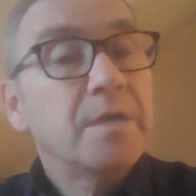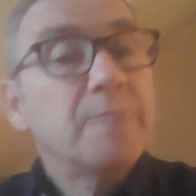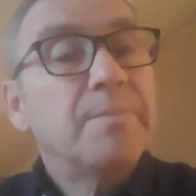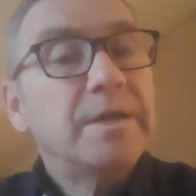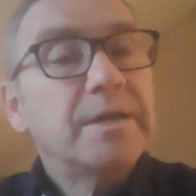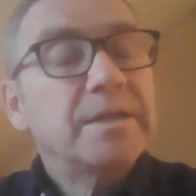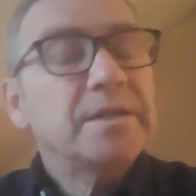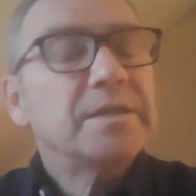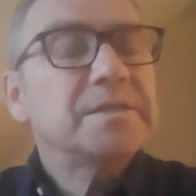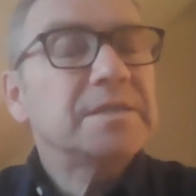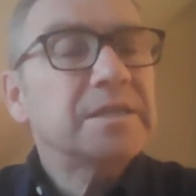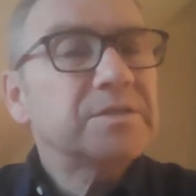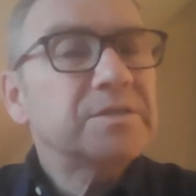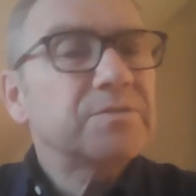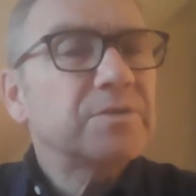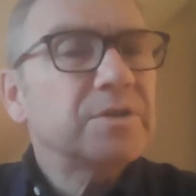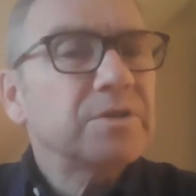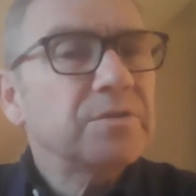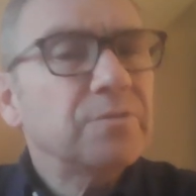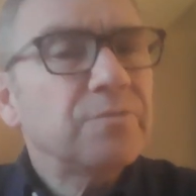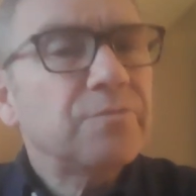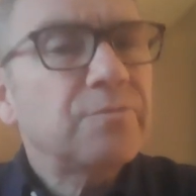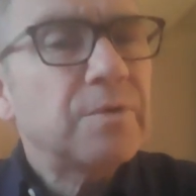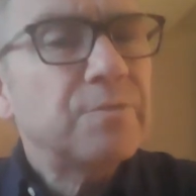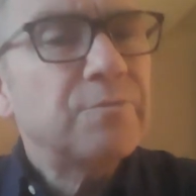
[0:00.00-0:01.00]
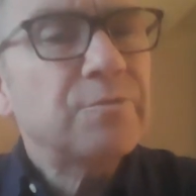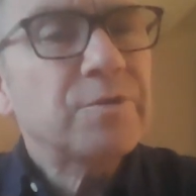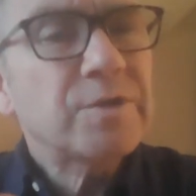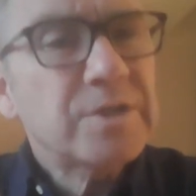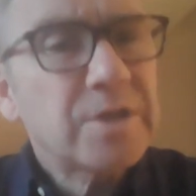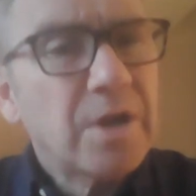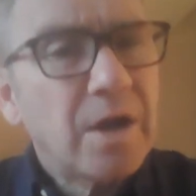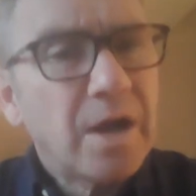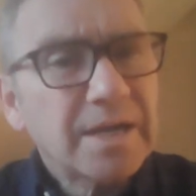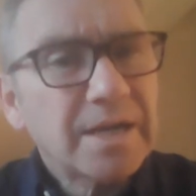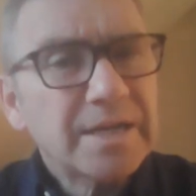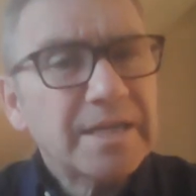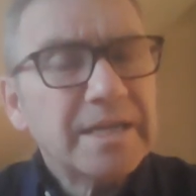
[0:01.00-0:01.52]
but he says, you know, when we're
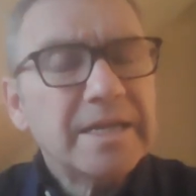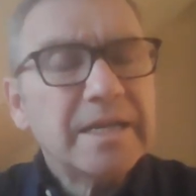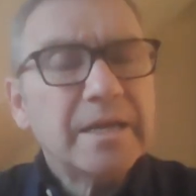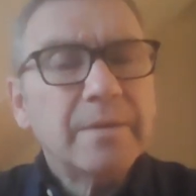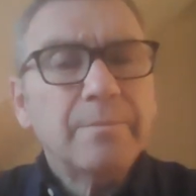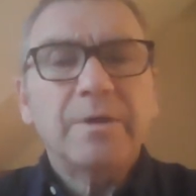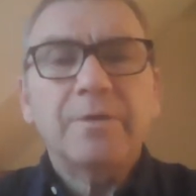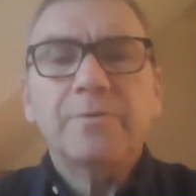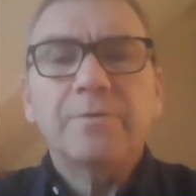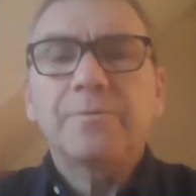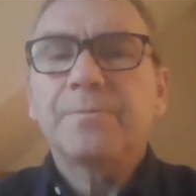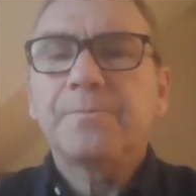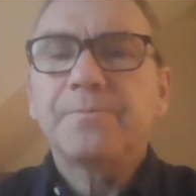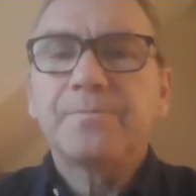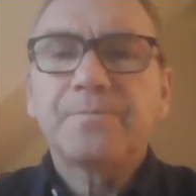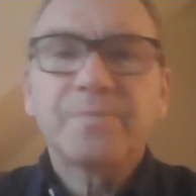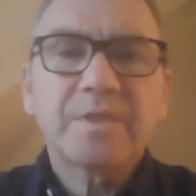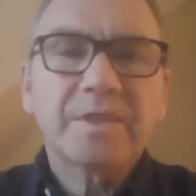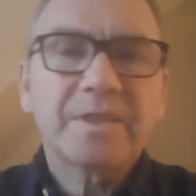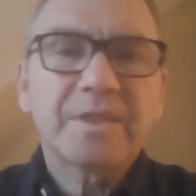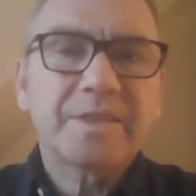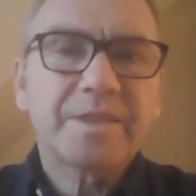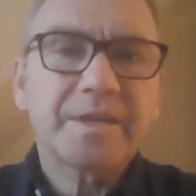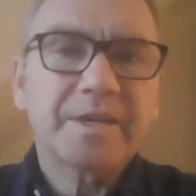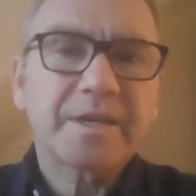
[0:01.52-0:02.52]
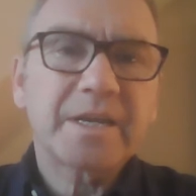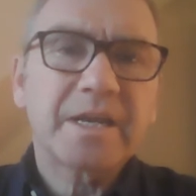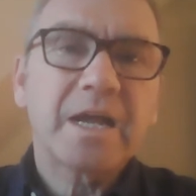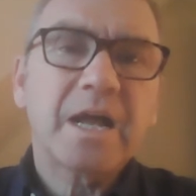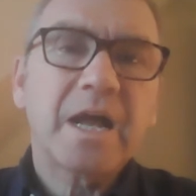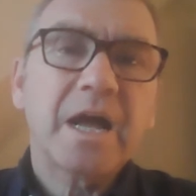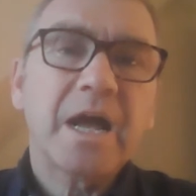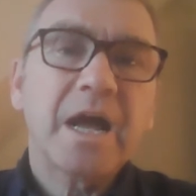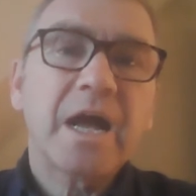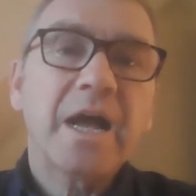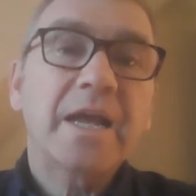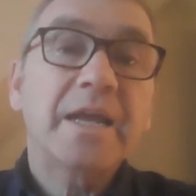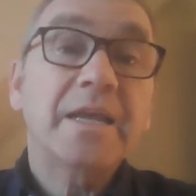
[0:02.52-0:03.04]
talking about the
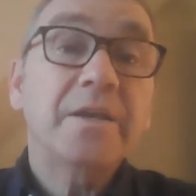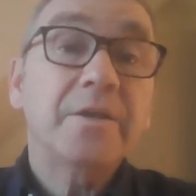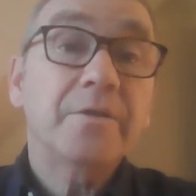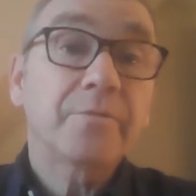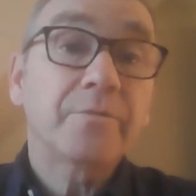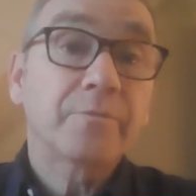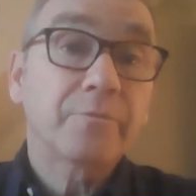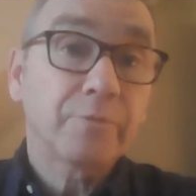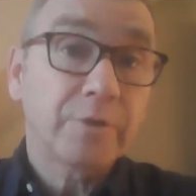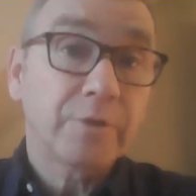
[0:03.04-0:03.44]
kind of